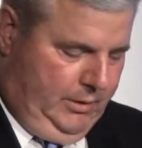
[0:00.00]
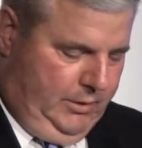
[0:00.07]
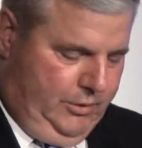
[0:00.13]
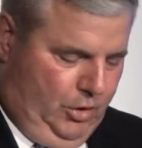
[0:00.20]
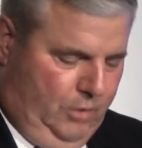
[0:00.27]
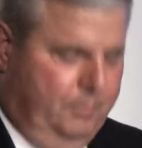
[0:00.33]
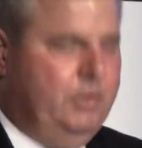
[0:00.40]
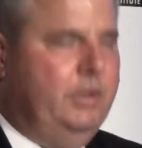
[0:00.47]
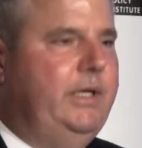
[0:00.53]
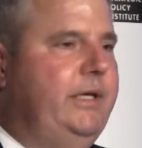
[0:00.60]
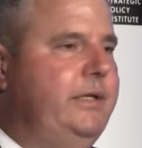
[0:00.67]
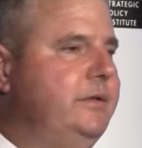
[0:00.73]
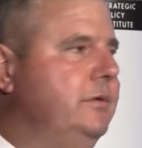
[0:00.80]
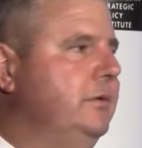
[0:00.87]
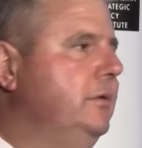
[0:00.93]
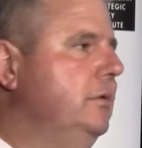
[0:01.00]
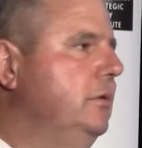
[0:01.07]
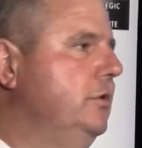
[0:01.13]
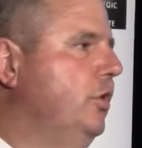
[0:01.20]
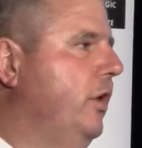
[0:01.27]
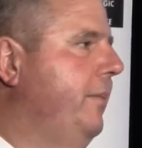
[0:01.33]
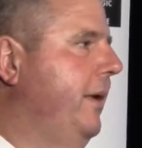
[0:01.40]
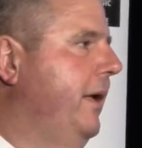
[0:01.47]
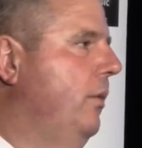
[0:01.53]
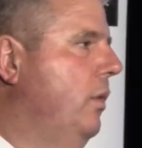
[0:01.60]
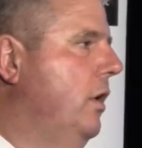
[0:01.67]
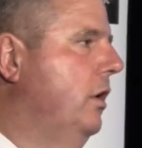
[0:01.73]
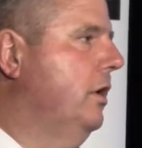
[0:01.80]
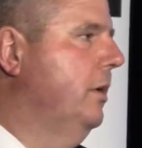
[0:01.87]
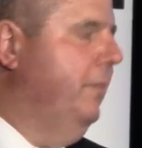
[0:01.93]
So please join me in
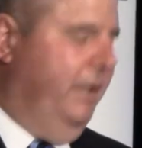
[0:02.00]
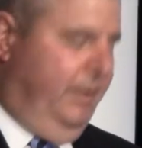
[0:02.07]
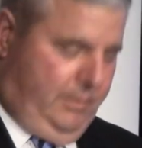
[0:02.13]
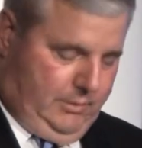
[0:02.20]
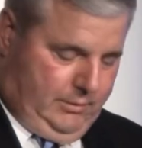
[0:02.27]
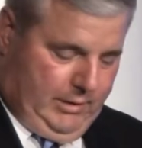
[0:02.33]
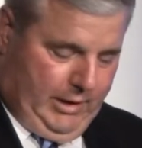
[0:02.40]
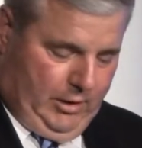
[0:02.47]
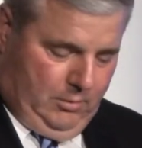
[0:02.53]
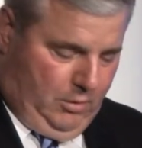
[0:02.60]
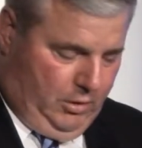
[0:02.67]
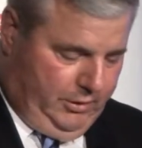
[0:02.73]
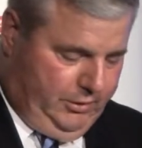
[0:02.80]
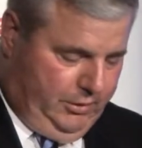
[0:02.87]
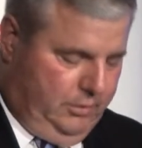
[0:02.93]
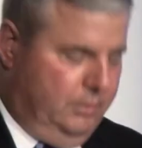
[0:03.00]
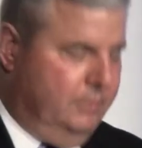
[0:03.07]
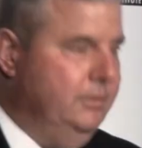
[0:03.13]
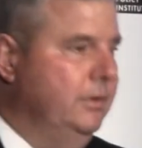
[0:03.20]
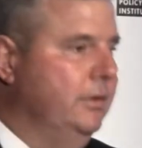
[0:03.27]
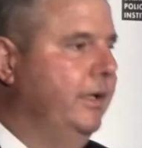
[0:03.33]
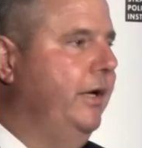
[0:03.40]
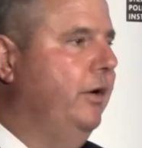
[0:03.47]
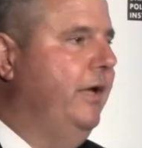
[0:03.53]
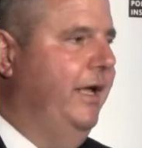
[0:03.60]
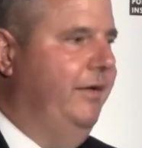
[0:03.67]
welcoming Air Marshal Leo